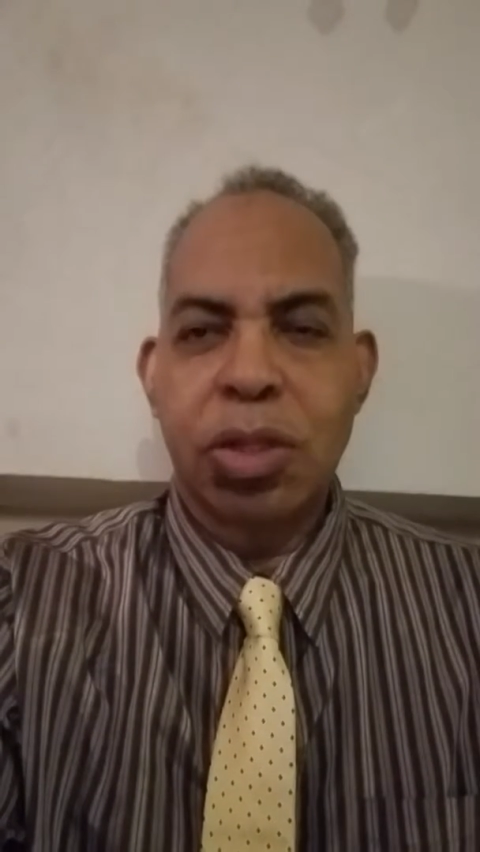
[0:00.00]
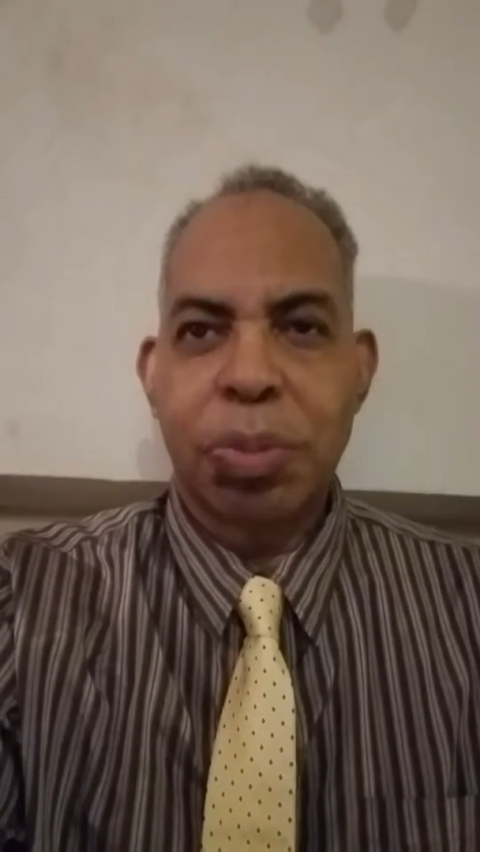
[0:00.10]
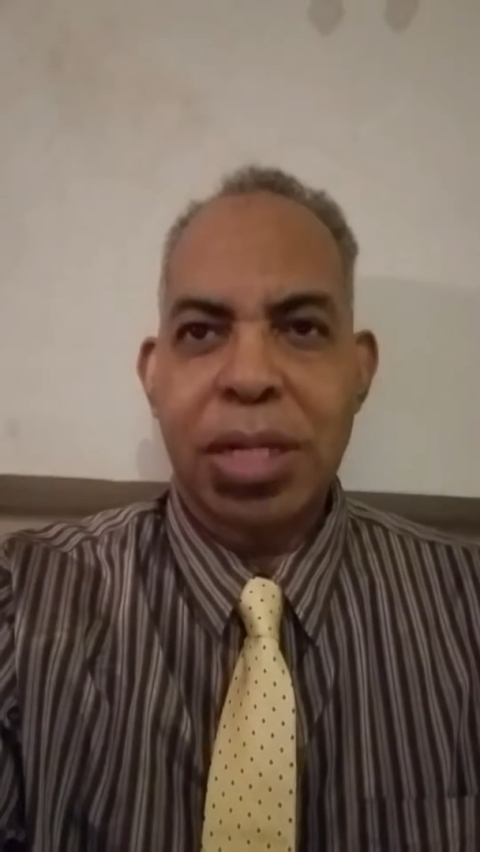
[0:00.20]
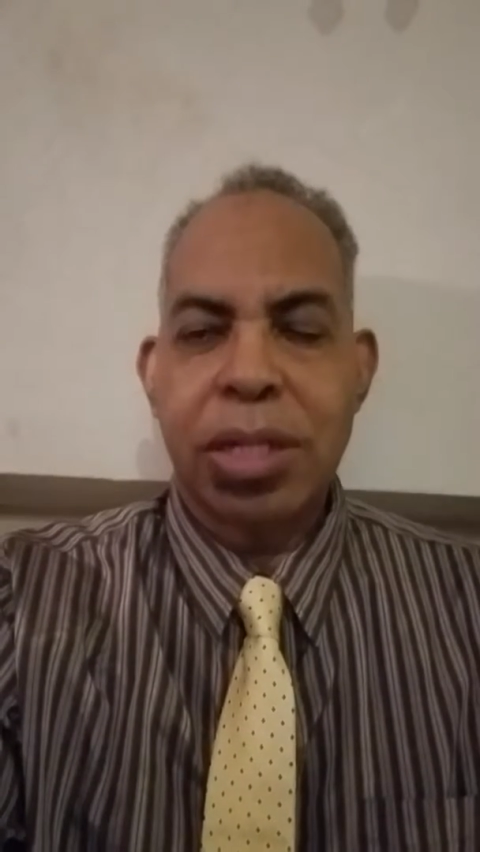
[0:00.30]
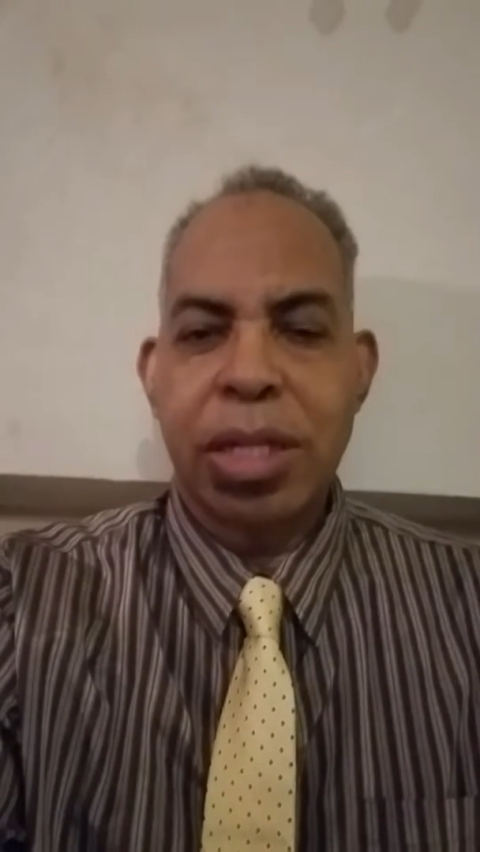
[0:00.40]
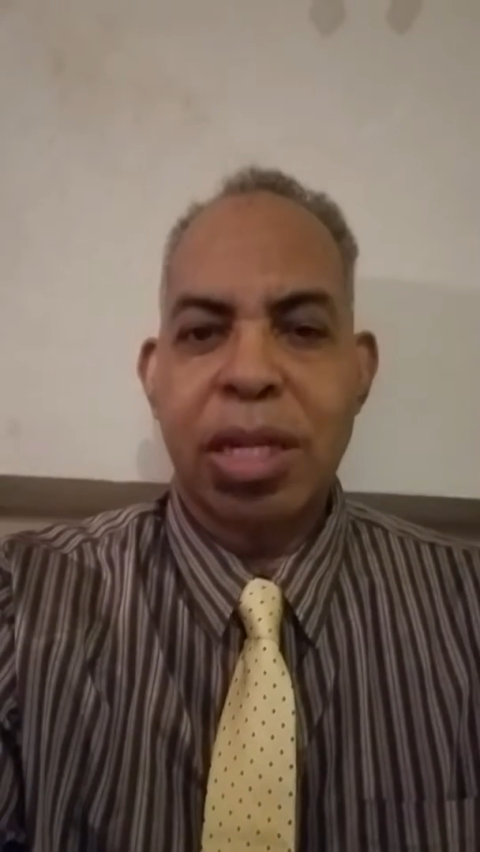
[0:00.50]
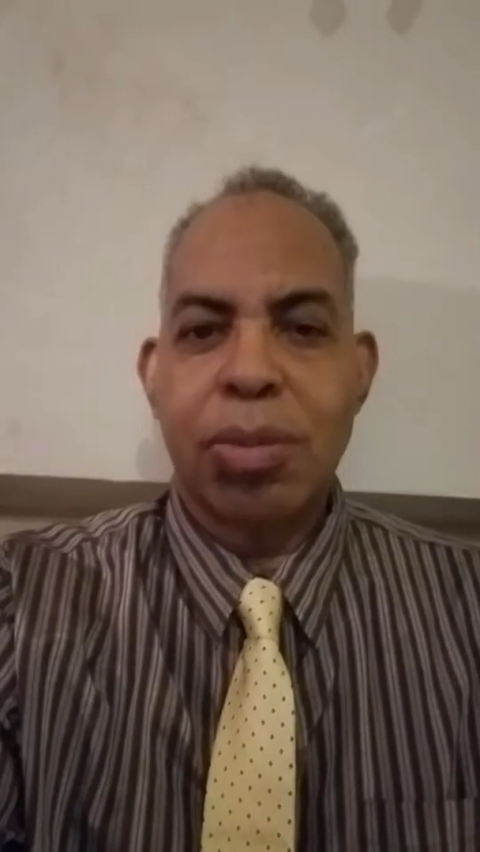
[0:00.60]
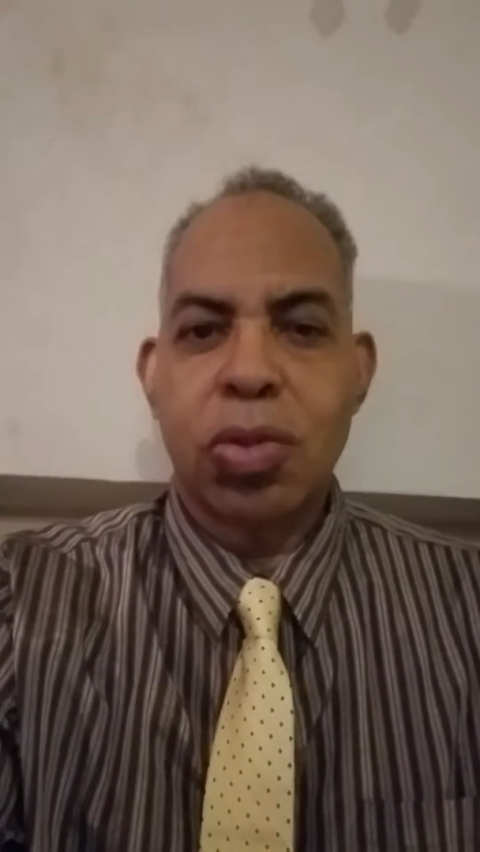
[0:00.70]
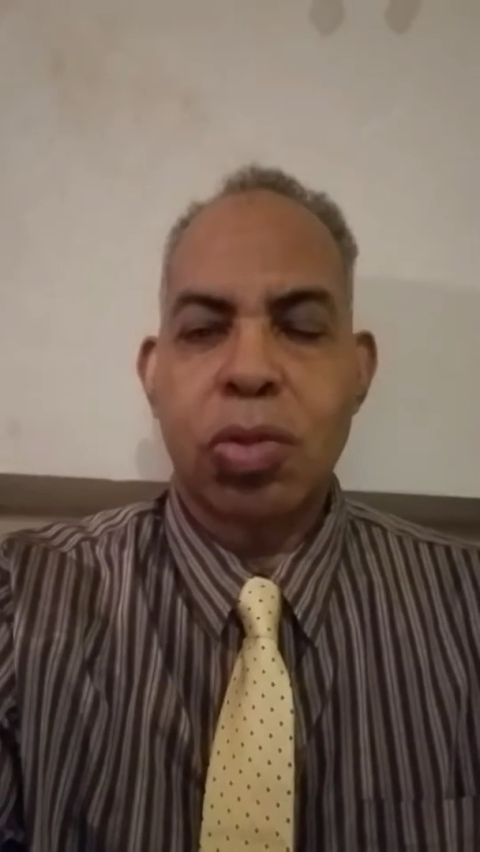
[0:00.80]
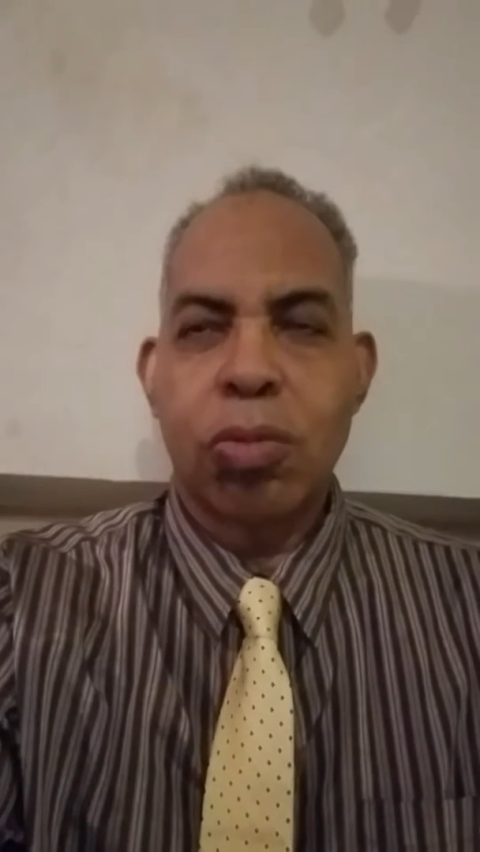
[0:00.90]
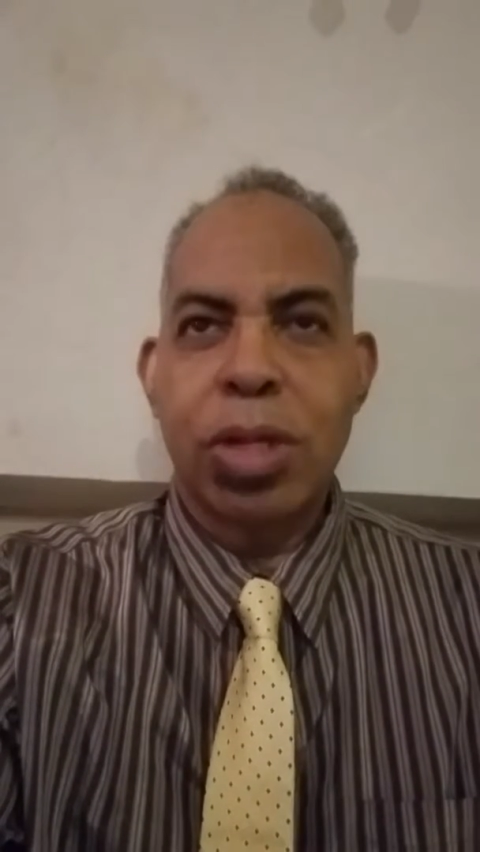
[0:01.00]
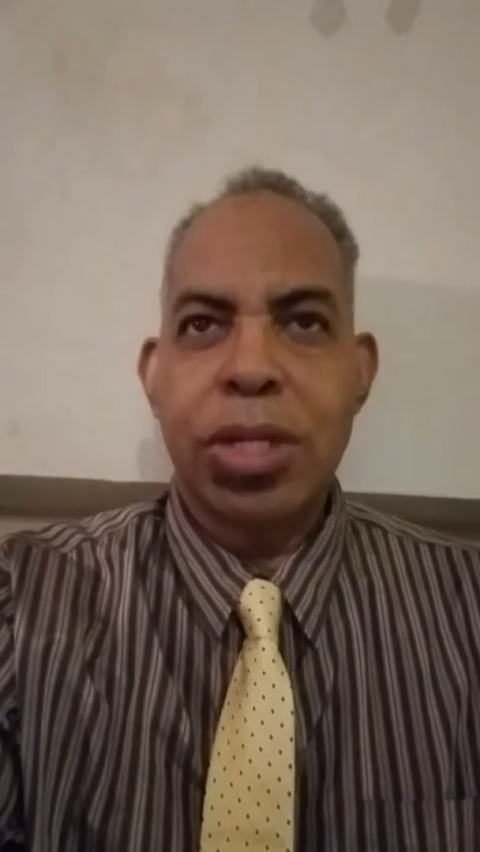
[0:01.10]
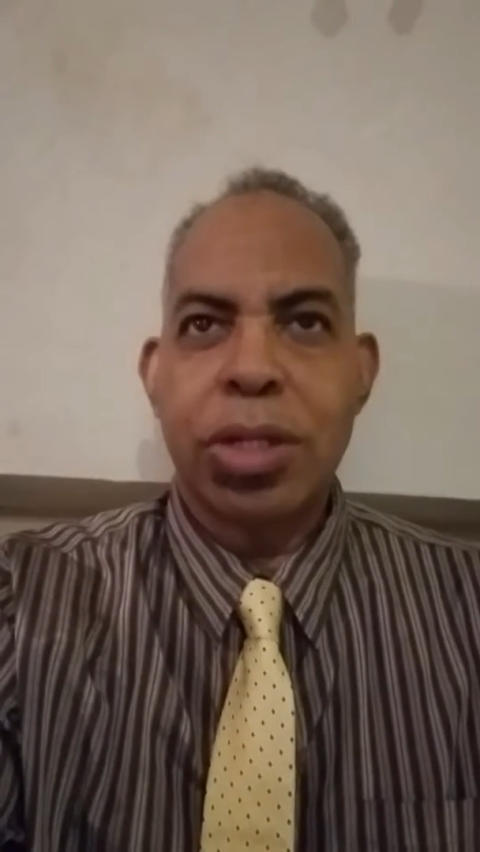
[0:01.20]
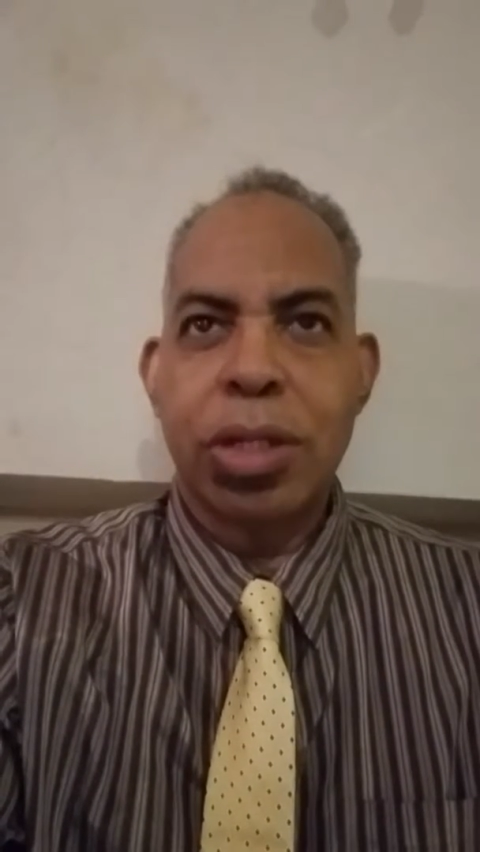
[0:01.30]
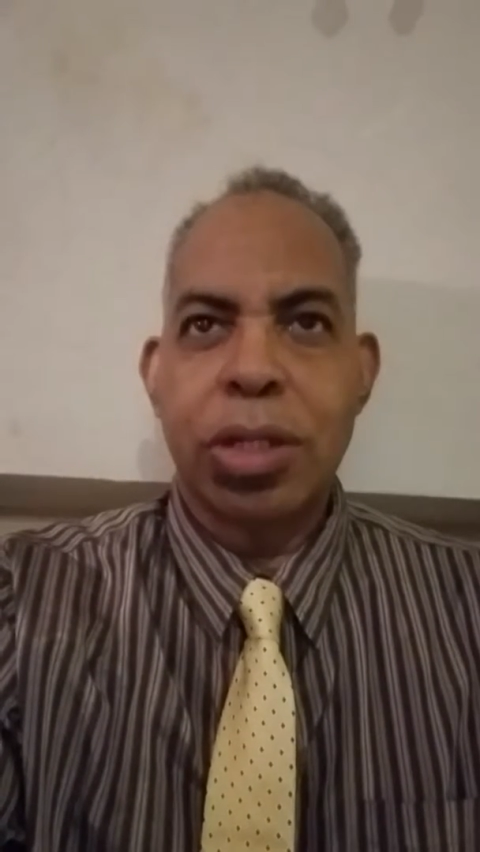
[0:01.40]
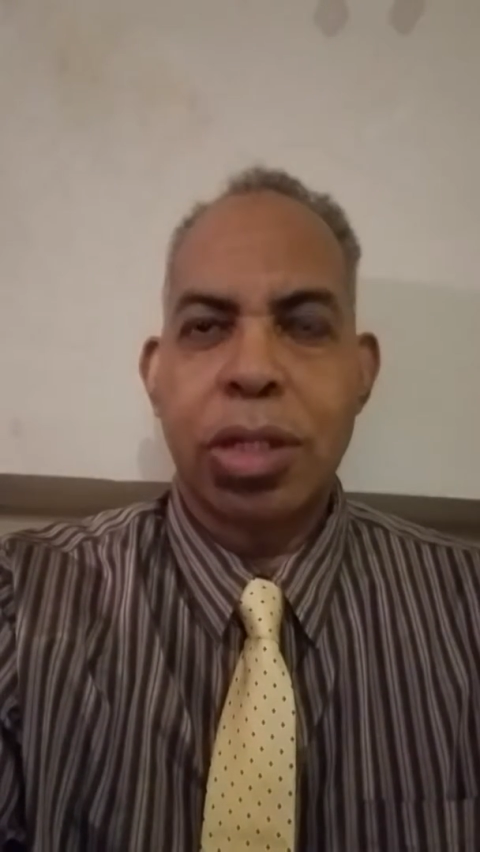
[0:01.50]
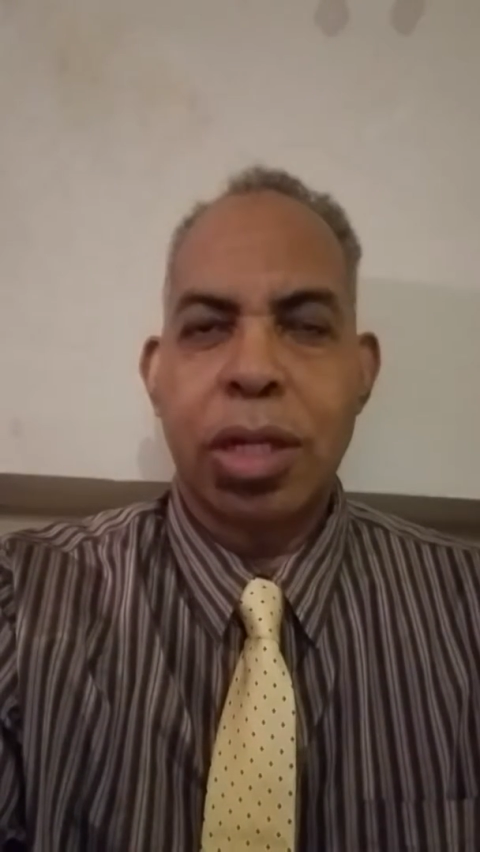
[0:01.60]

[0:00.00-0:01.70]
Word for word: especially in the most recent